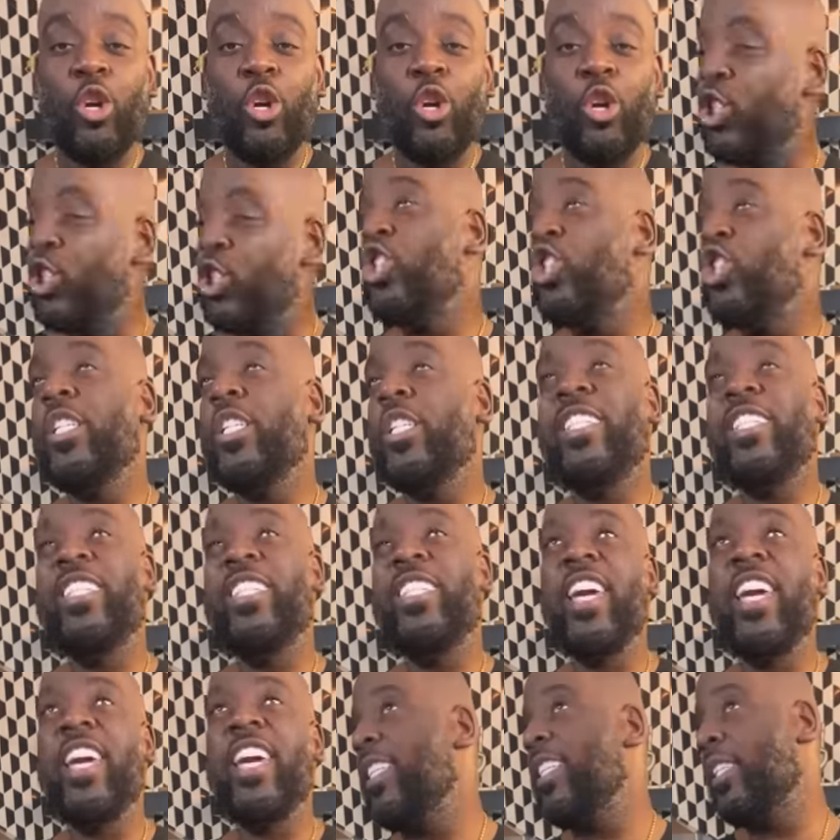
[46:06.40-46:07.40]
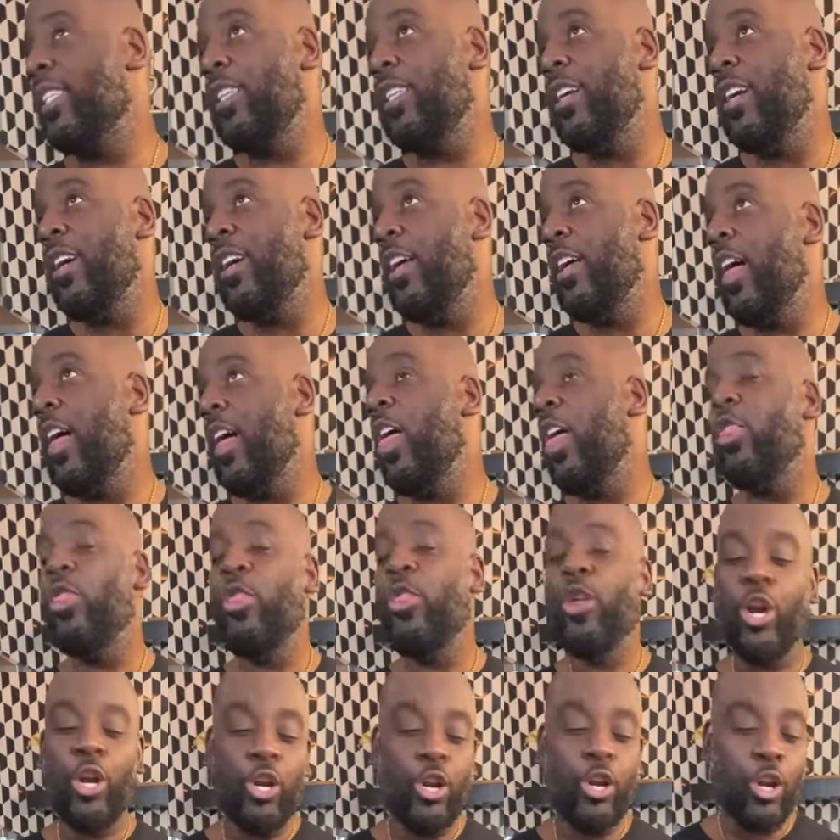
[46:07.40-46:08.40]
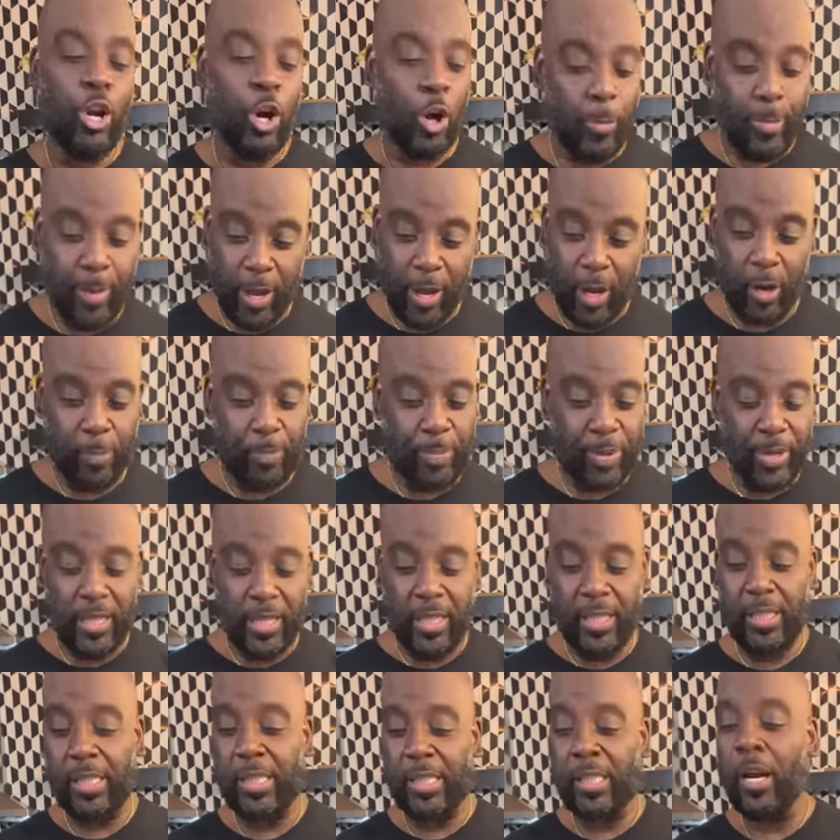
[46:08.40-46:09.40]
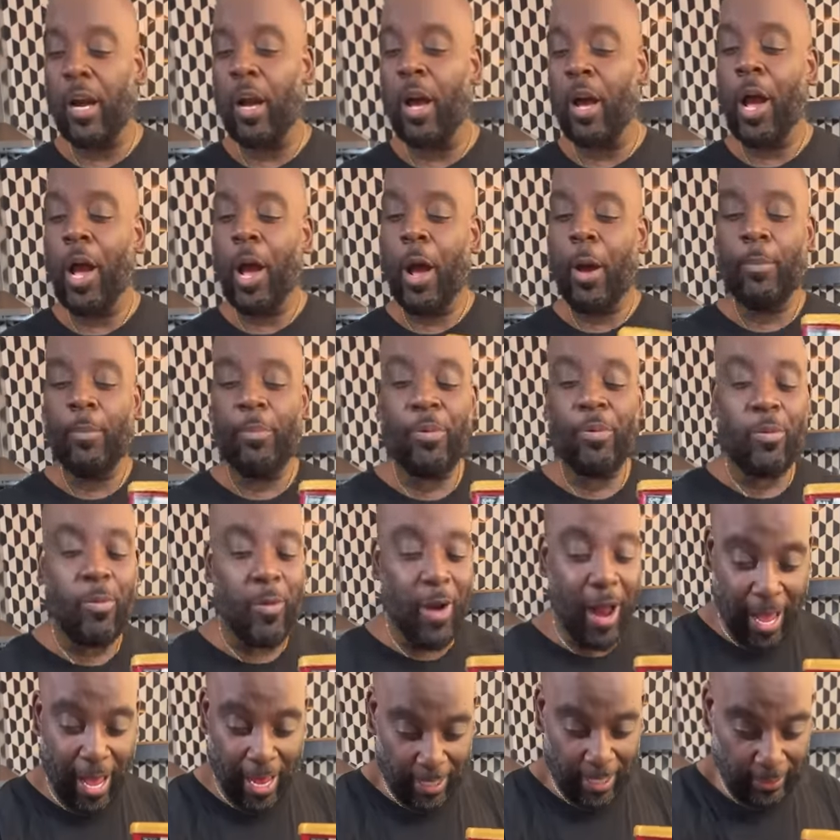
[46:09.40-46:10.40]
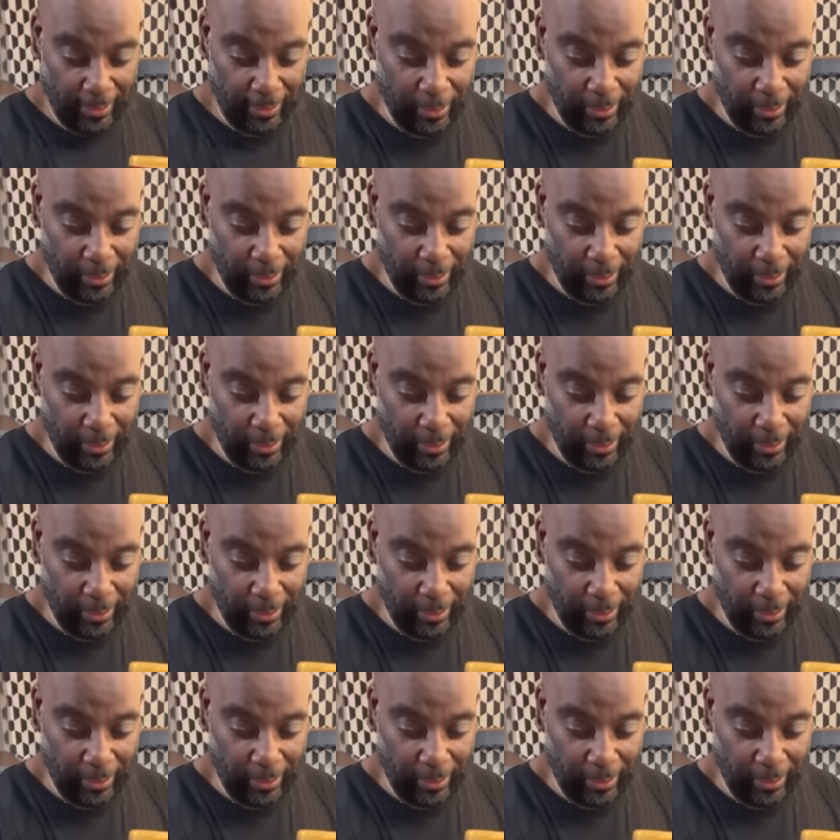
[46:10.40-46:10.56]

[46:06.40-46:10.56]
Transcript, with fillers: should get the Nobel Peace Prize